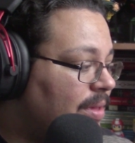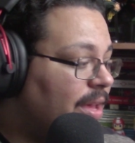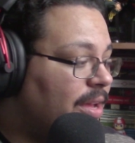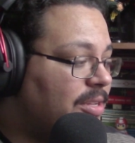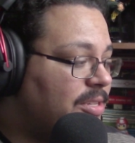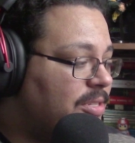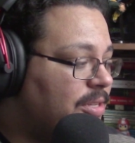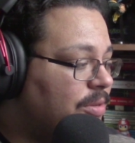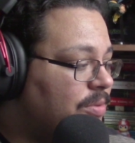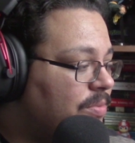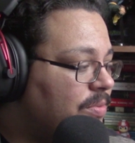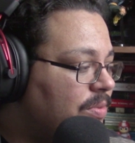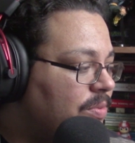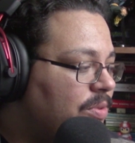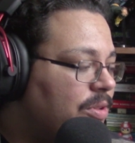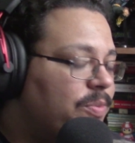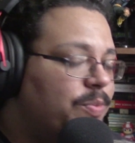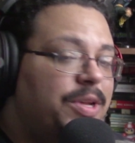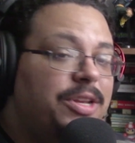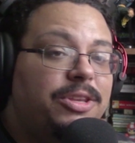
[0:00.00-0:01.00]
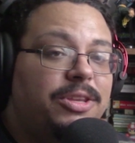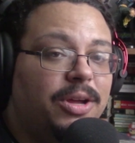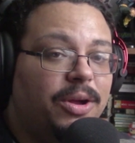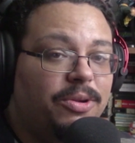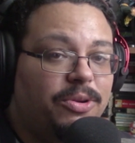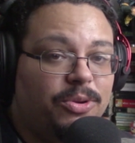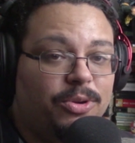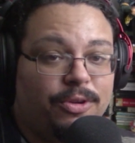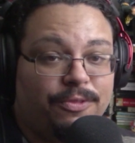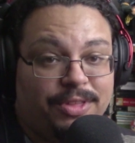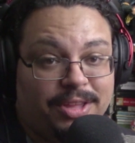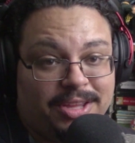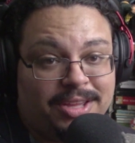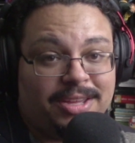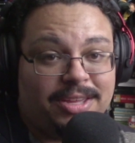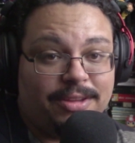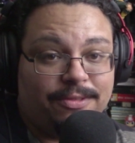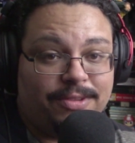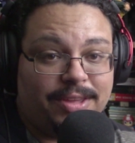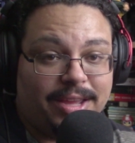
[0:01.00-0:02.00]
so we don't know if they can
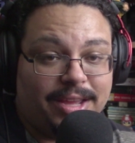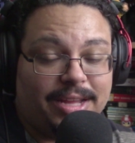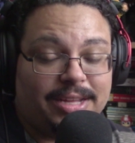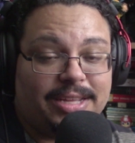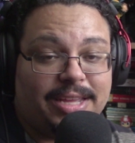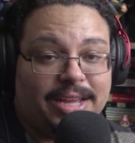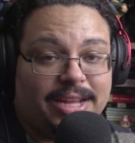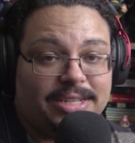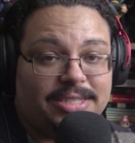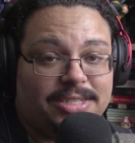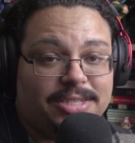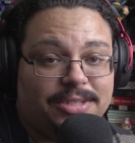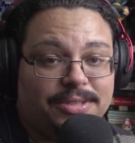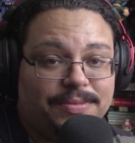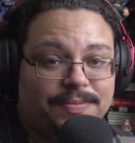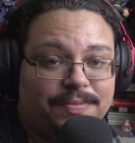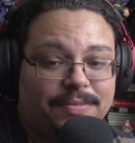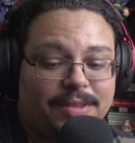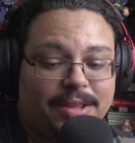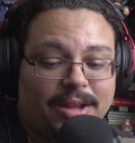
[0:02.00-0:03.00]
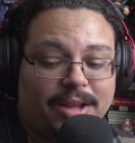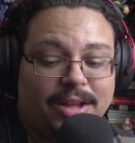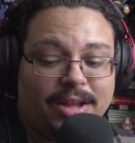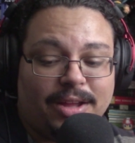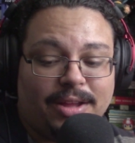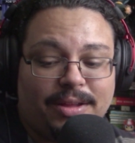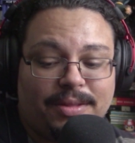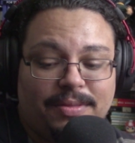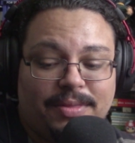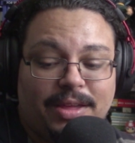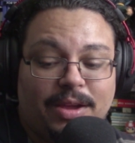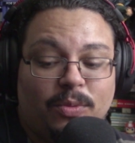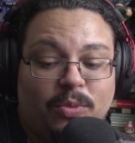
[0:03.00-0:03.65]
give cancer. There